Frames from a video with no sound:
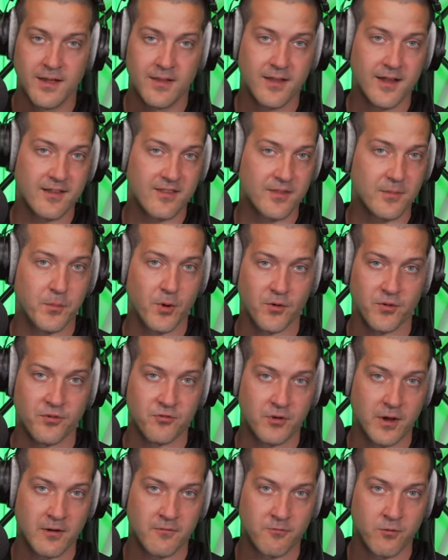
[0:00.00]
That's the most
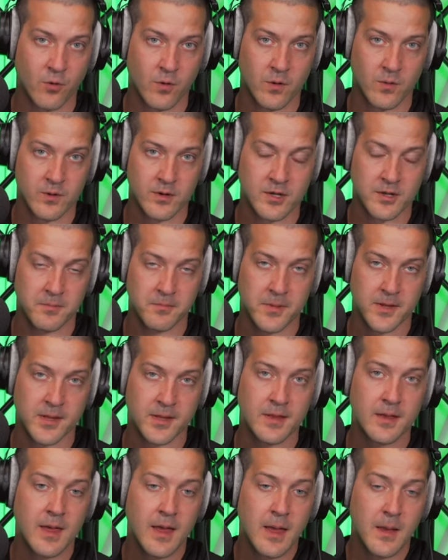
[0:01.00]
straightforward to
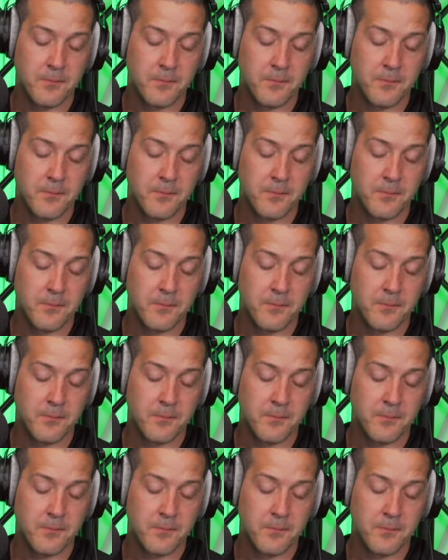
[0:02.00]
me.